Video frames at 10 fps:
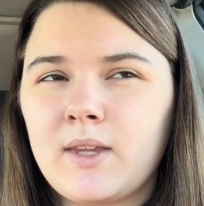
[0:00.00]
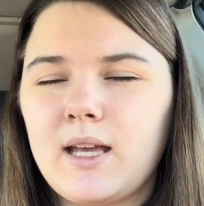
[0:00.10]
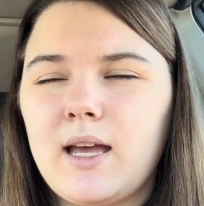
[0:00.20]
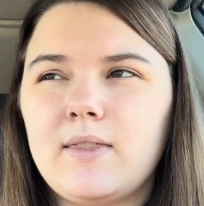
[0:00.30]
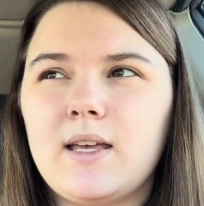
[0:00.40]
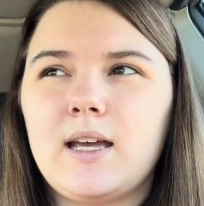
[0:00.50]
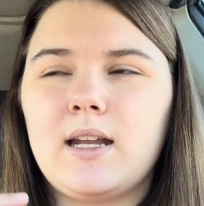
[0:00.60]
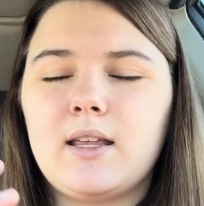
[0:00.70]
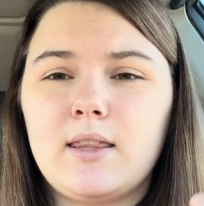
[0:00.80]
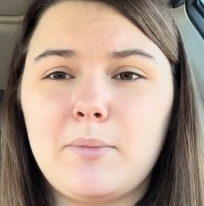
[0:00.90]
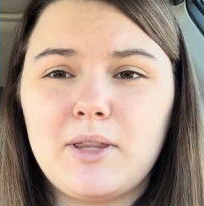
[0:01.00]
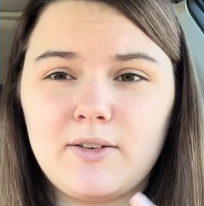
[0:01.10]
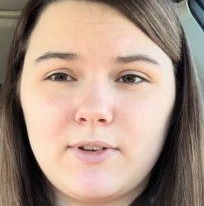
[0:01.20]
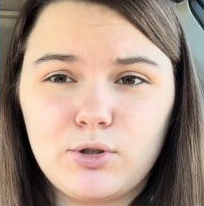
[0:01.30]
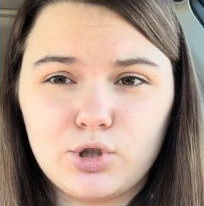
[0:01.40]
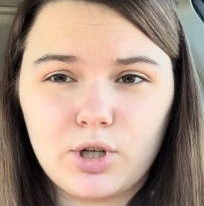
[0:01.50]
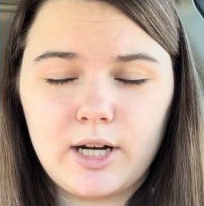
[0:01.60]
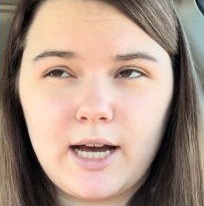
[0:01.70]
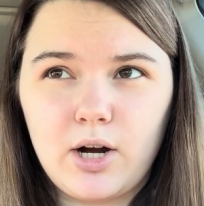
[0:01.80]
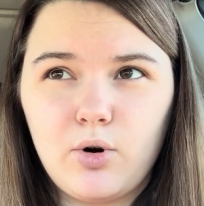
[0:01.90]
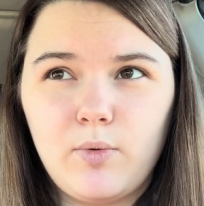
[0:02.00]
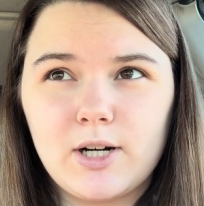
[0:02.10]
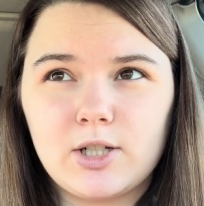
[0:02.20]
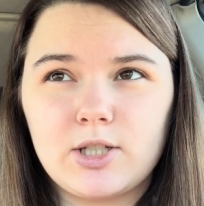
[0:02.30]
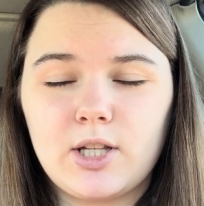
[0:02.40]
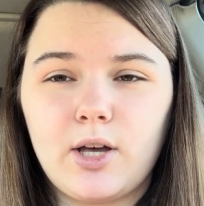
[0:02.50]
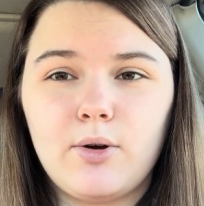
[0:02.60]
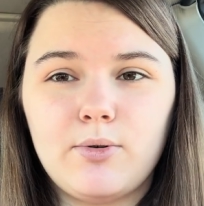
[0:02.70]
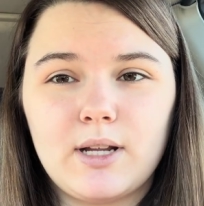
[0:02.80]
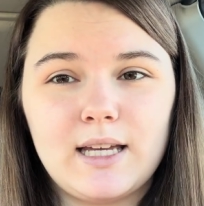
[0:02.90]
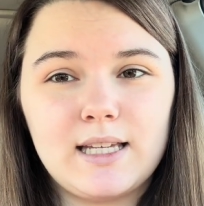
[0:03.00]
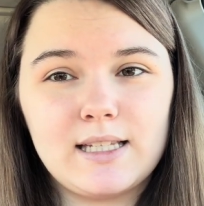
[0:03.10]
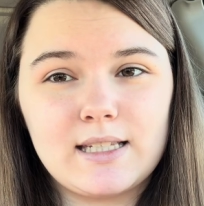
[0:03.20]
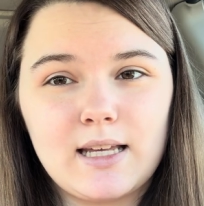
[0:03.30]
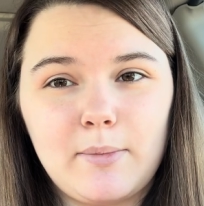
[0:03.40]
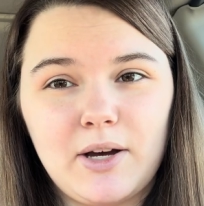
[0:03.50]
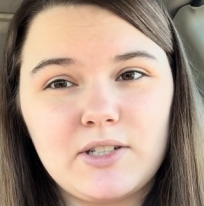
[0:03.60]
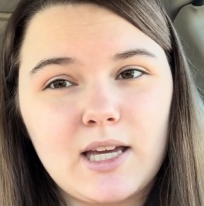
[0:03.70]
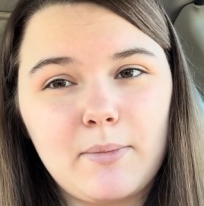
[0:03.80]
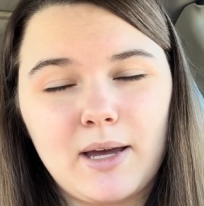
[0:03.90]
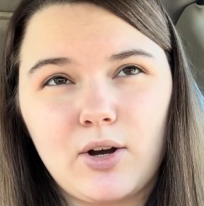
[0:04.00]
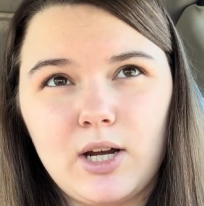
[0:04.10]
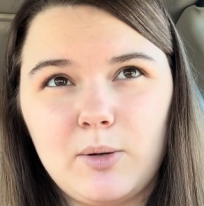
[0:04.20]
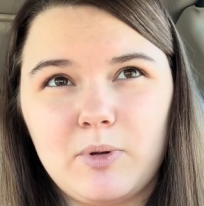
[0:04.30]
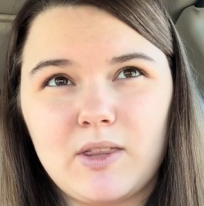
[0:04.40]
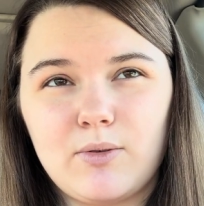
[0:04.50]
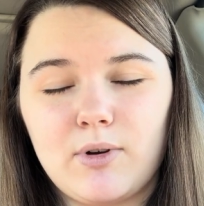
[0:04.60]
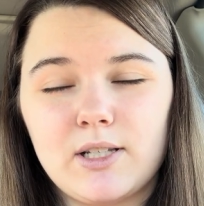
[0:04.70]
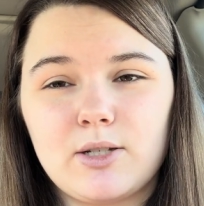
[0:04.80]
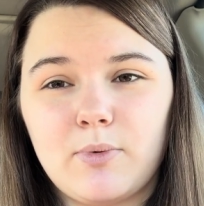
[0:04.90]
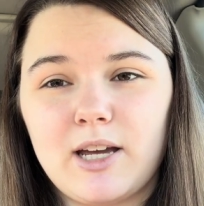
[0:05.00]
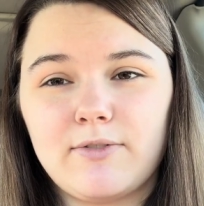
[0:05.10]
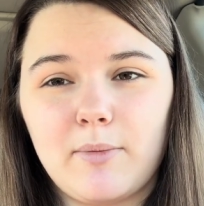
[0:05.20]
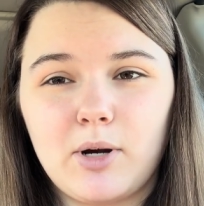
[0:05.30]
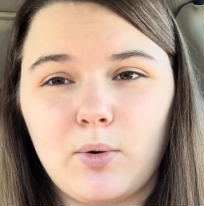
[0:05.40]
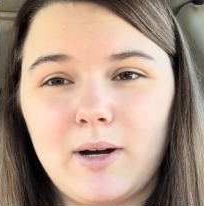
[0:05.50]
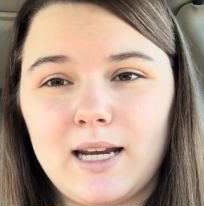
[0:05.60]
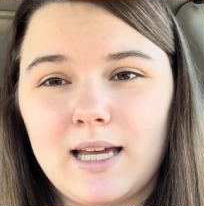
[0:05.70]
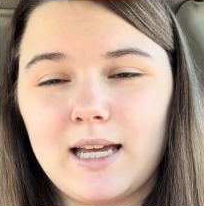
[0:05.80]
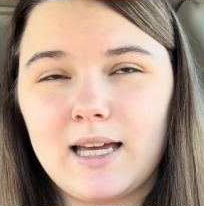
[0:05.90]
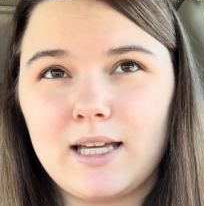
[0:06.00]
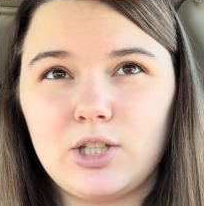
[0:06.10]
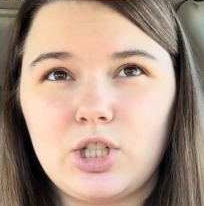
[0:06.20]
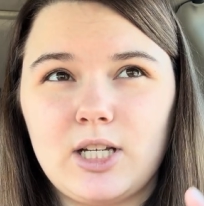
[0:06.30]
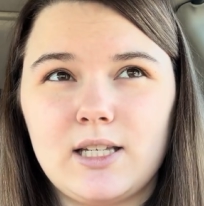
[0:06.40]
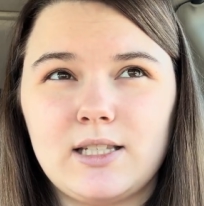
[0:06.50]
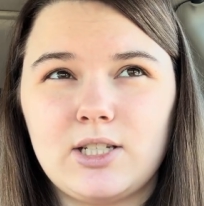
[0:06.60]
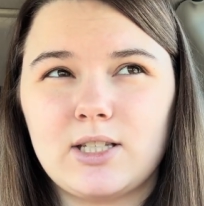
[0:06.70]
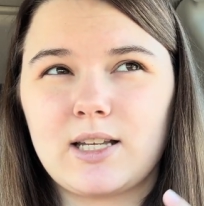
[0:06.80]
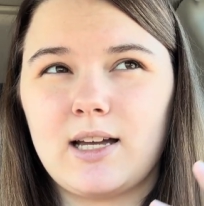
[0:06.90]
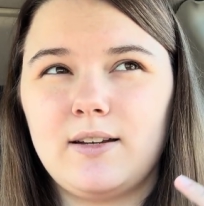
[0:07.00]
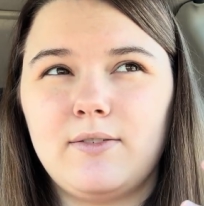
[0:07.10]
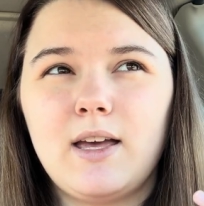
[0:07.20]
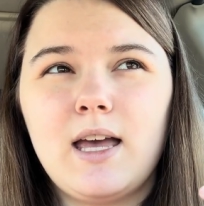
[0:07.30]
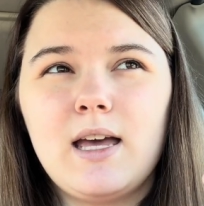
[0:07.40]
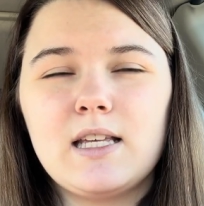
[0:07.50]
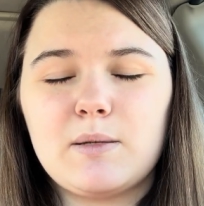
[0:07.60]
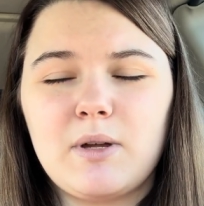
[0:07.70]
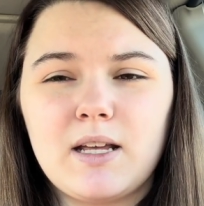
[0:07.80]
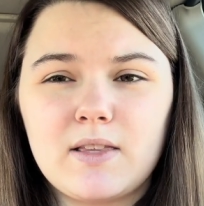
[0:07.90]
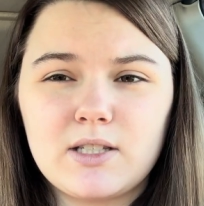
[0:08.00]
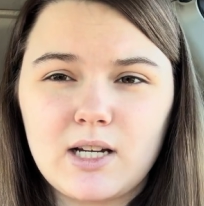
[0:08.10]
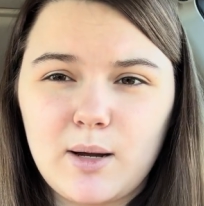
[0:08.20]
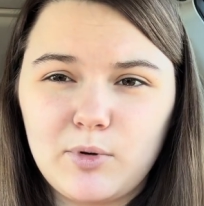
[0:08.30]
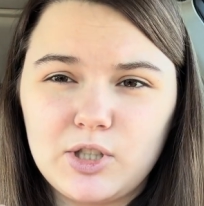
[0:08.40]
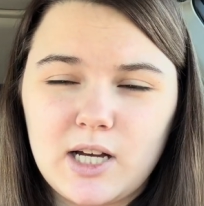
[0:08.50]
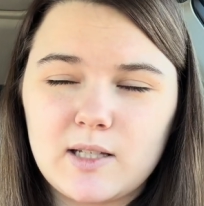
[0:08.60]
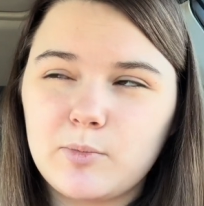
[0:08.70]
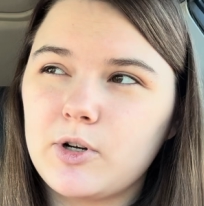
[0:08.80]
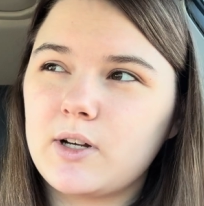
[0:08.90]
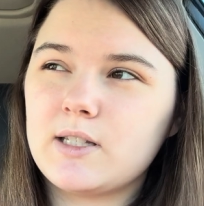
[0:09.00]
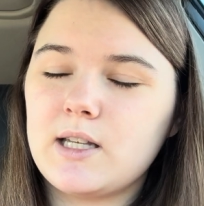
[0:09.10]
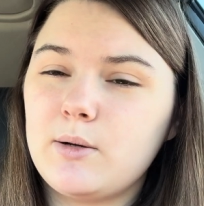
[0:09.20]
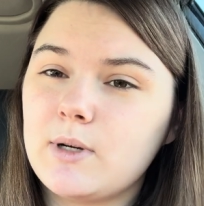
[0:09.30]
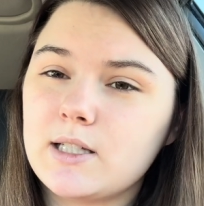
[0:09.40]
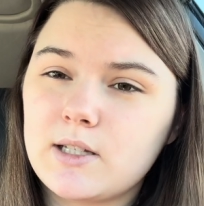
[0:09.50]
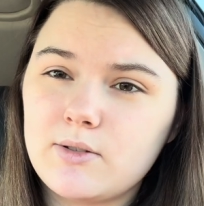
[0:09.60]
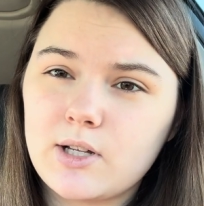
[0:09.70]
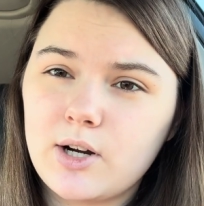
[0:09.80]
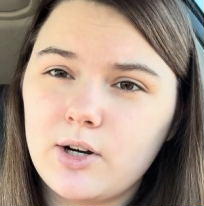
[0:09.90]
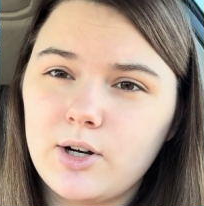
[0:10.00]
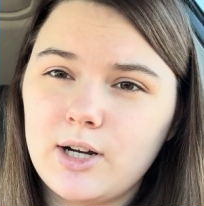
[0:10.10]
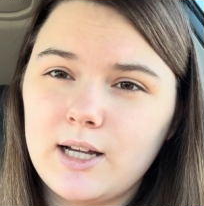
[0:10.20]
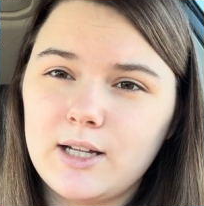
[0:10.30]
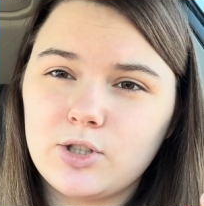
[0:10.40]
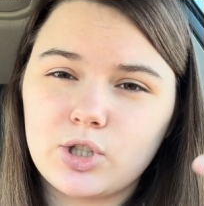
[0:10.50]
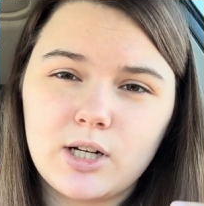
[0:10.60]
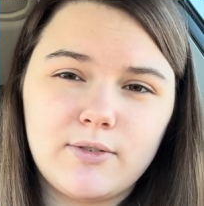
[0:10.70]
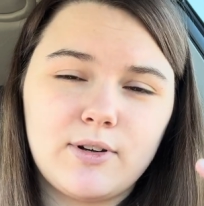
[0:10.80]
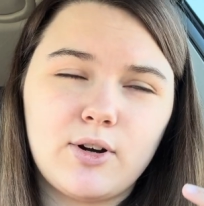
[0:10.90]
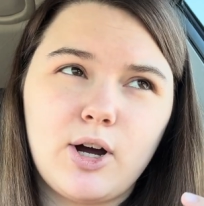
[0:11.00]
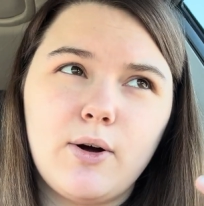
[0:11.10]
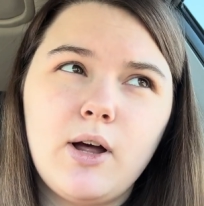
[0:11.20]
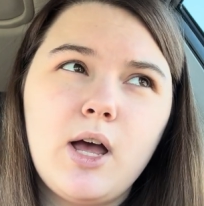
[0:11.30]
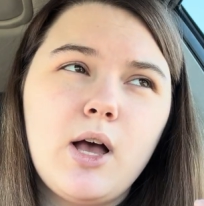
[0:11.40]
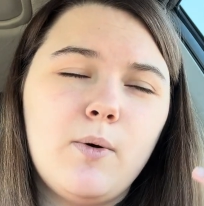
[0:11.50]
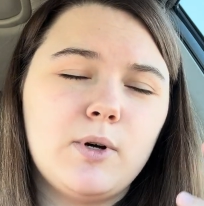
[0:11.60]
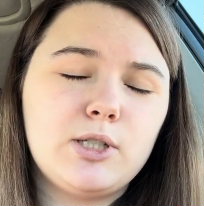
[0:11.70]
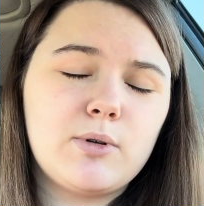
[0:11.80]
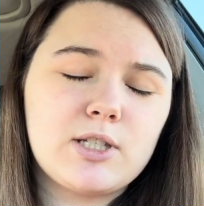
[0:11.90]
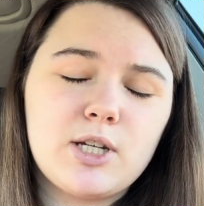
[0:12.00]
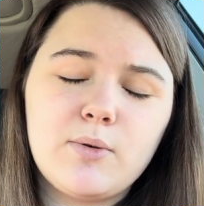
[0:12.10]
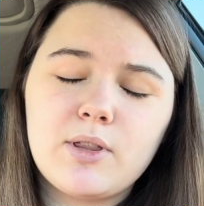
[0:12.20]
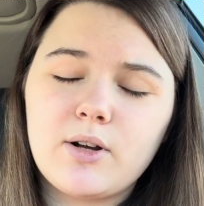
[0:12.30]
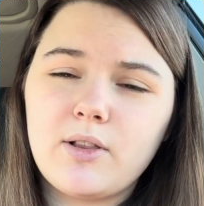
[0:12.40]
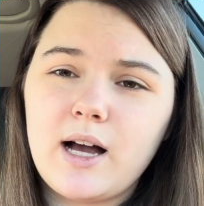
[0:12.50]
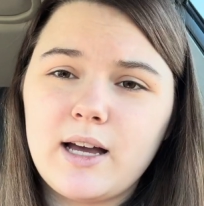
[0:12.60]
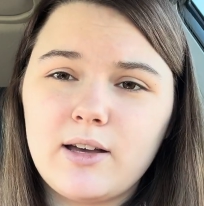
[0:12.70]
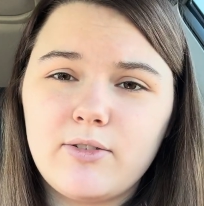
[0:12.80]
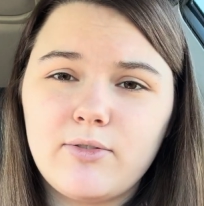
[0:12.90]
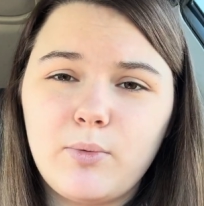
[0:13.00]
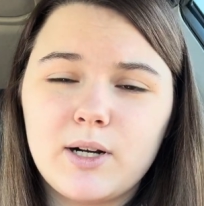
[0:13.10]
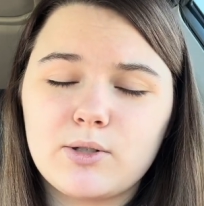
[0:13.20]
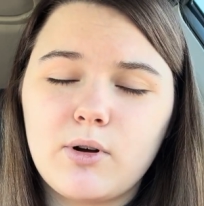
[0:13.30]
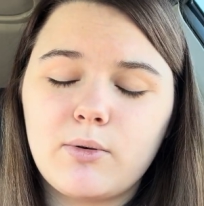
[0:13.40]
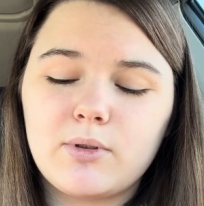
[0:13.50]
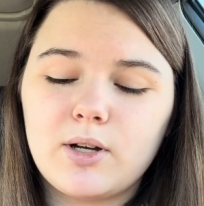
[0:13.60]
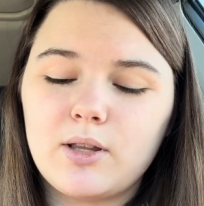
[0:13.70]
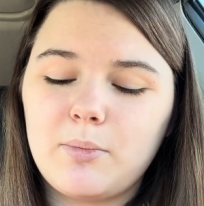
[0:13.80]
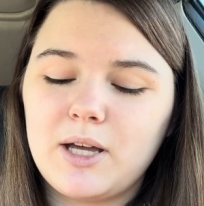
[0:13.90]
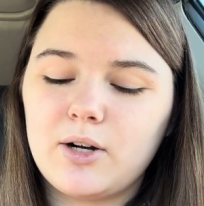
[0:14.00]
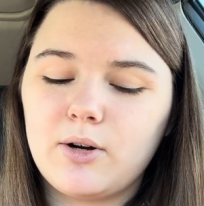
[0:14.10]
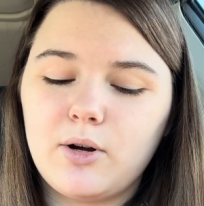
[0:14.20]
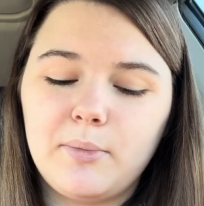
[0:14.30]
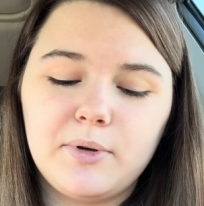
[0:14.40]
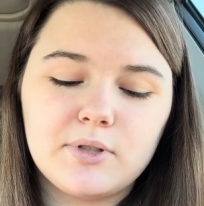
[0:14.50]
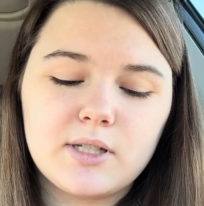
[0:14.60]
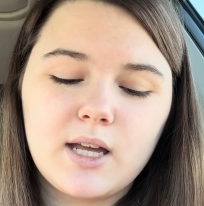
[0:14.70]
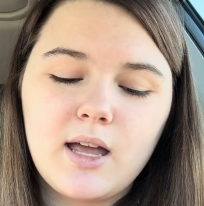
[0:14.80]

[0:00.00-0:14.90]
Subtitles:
and then them in the future now, where Sloane is about to get married but then runs away from her wedding, and she is just kind of spending this time with Jasper because he rescues her, and trying to figure out what she wants to do with her life, what is wrong with her that made her almost